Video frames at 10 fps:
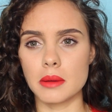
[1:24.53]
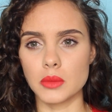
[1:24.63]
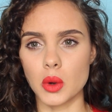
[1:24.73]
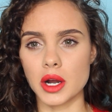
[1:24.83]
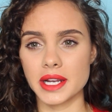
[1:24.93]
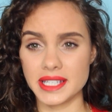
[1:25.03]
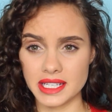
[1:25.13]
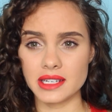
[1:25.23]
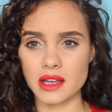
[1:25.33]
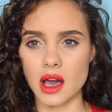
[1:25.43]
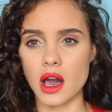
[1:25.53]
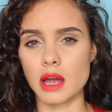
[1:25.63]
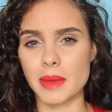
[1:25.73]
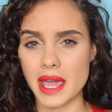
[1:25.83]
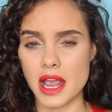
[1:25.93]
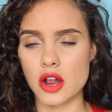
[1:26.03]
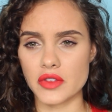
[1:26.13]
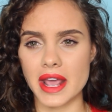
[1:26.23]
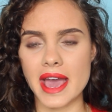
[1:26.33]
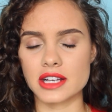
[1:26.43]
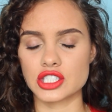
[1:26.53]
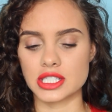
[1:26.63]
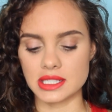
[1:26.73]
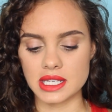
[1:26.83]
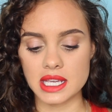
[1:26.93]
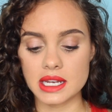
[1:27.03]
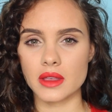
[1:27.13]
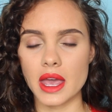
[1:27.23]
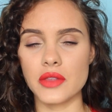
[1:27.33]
more heat on my hair than I actually need.